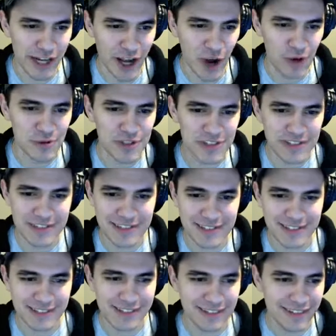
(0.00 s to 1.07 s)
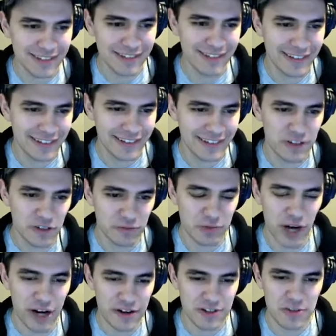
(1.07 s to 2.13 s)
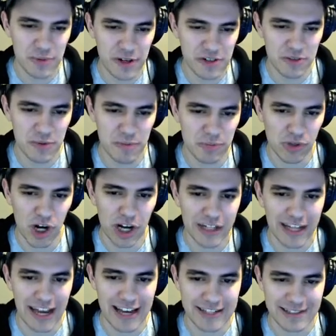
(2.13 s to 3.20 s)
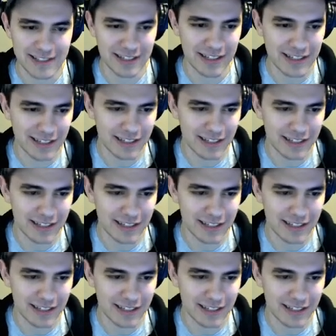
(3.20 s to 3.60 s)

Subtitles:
hosts? Do you have prior experience with broadcasting?